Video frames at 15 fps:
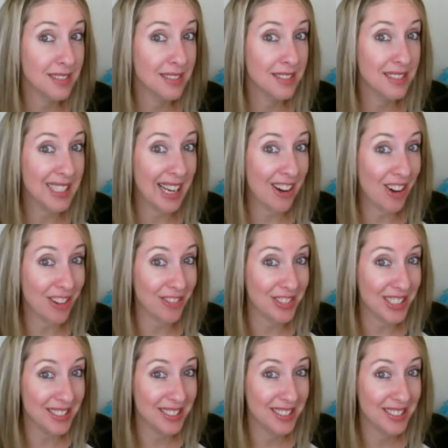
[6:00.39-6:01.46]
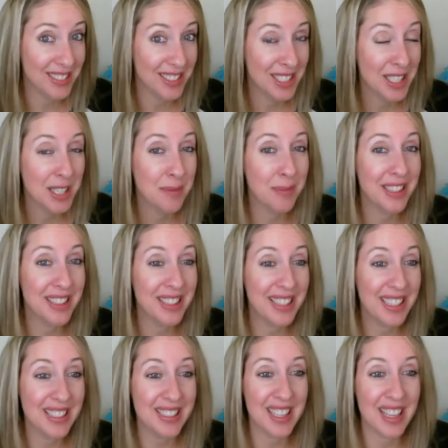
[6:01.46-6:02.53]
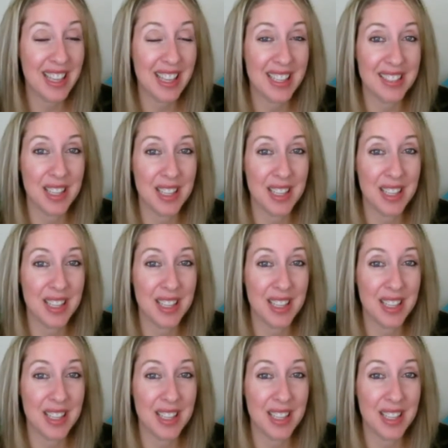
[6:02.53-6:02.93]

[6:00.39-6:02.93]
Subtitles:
Not often, but this is a